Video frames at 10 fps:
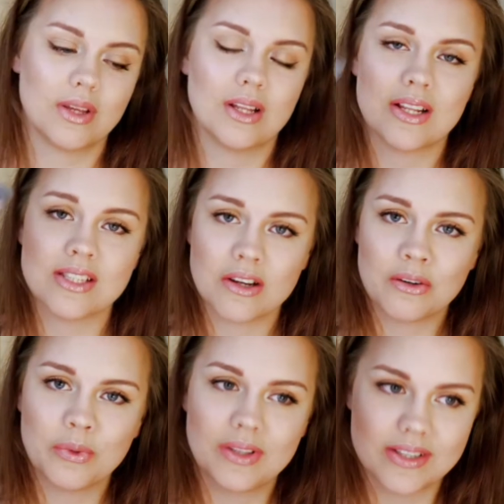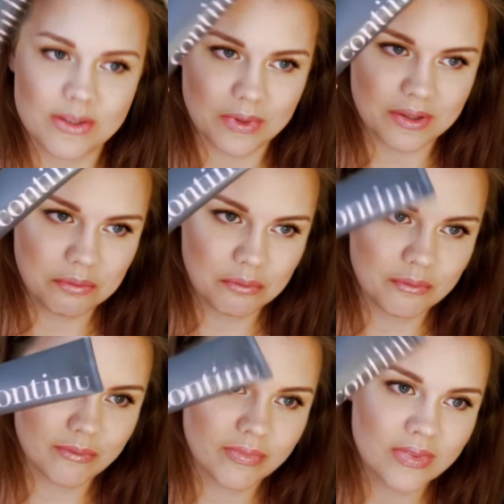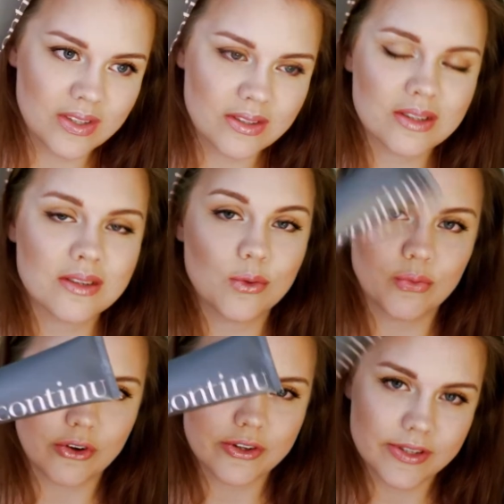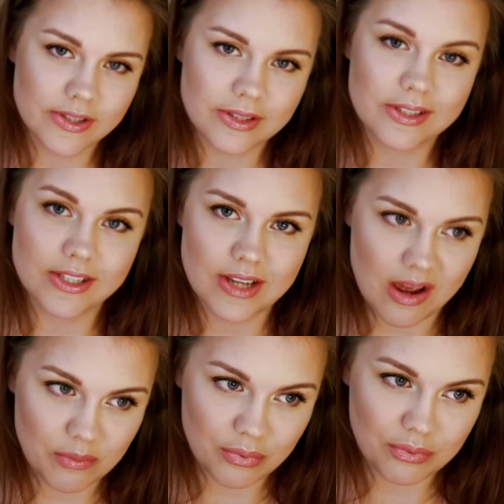Let's start with this one. This is the first step.